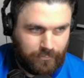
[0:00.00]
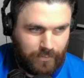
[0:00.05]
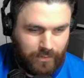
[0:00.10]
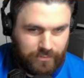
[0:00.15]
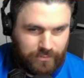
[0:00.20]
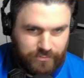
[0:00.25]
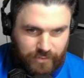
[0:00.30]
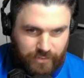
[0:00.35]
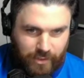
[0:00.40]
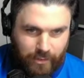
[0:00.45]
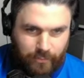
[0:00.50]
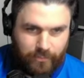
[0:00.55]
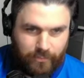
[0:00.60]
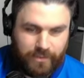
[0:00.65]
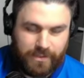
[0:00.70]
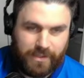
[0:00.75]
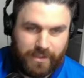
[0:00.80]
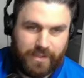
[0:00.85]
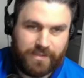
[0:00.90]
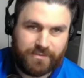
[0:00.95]
So
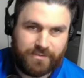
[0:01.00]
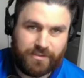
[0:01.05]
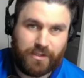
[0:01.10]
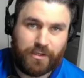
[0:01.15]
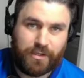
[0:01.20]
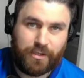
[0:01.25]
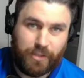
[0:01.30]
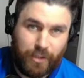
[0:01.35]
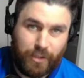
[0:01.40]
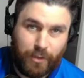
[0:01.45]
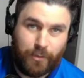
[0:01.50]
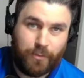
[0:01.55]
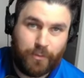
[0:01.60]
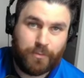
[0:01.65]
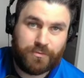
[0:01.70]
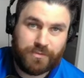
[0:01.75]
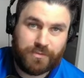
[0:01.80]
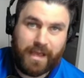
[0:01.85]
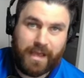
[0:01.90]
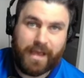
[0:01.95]
it is a
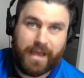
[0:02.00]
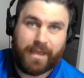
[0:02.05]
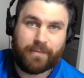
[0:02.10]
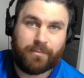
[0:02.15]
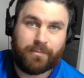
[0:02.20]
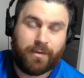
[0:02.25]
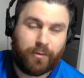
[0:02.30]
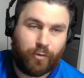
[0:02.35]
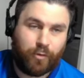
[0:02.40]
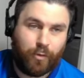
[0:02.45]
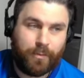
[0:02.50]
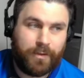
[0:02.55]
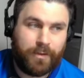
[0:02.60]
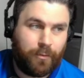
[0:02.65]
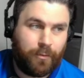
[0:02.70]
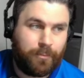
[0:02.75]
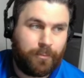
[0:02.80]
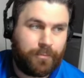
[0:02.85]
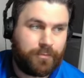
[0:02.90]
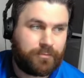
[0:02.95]
huge game coming
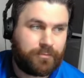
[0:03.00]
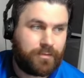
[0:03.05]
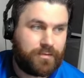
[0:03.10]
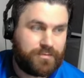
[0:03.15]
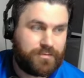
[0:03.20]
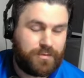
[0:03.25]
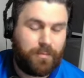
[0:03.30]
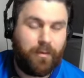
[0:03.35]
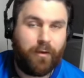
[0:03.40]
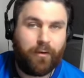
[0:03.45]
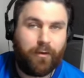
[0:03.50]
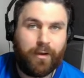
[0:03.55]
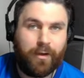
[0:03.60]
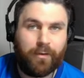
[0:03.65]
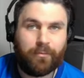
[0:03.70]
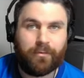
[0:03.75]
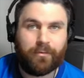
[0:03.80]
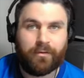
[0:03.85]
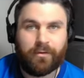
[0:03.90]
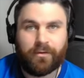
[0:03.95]
up
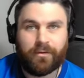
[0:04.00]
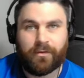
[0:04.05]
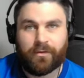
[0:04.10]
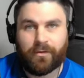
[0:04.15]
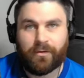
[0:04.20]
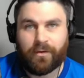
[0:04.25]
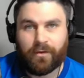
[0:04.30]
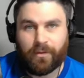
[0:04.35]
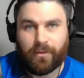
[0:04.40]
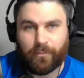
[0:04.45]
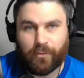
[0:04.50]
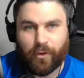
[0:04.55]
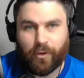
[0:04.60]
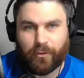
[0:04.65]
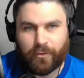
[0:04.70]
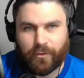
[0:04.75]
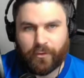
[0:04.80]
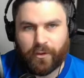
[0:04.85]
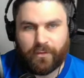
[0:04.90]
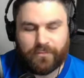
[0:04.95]
tomorrow.
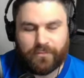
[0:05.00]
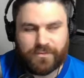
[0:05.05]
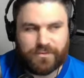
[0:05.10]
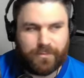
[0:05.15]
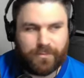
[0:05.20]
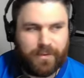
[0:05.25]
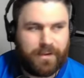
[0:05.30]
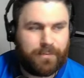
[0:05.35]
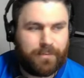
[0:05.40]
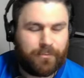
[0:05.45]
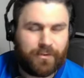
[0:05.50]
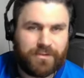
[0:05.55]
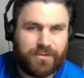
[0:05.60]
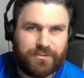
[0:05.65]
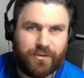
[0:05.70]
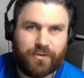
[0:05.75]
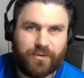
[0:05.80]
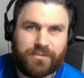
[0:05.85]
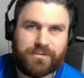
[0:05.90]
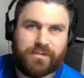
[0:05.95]
Kind of nervous about it, but
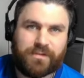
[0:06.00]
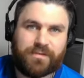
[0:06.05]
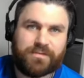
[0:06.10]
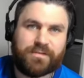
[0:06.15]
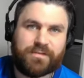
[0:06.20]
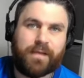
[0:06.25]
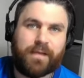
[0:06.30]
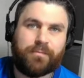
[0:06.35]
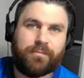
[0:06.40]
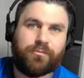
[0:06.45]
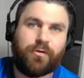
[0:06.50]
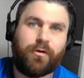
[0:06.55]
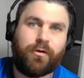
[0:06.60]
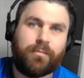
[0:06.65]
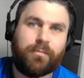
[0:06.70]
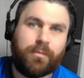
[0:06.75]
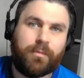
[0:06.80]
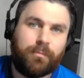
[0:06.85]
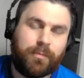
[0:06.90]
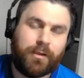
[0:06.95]
excited at the same
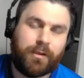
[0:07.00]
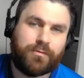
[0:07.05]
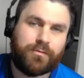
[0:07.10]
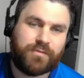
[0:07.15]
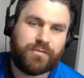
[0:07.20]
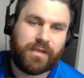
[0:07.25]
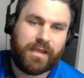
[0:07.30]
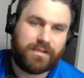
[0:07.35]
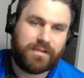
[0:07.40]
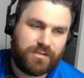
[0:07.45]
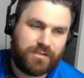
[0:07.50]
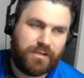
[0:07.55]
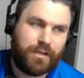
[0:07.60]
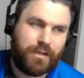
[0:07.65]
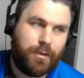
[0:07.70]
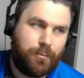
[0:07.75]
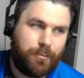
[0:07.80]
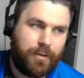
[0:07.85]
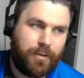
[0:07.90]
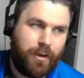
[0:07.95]
time. Blues against
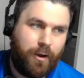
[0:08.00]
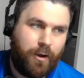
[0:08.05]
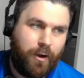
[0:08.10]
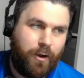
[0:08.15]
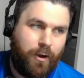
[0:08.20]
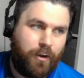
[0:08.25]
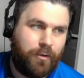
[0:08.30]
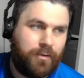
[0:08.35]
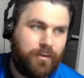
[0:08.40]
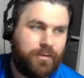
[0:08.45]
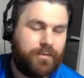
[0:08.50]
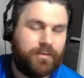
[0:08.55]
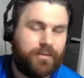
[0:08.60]
QPR.